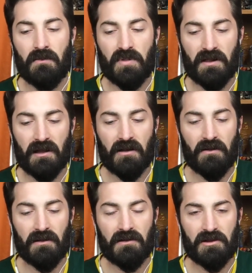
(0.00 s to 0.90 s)
be like
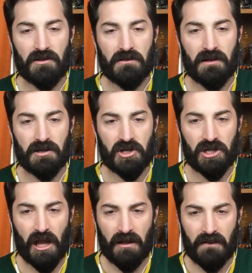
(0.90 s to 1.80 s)
a
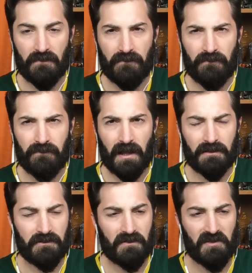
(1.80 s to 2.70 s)
shock
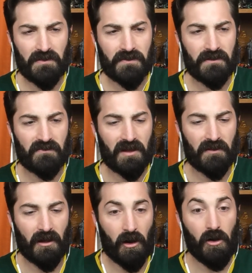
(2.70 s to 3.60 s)
factor to people, and maybe
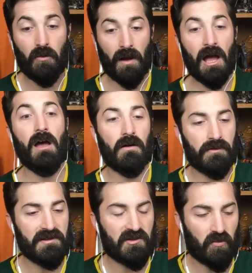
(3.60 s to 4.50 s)
like, oh wow,
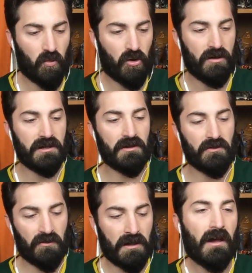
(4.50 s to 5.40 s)
this is really
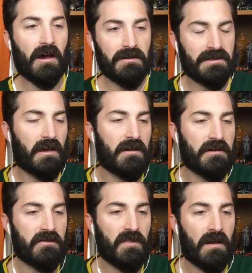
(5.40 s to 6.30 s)
adult. Yeah, I'll sign
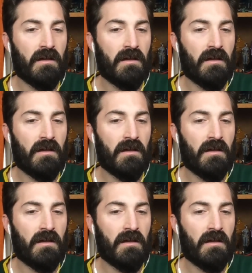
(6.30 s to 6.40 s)
up.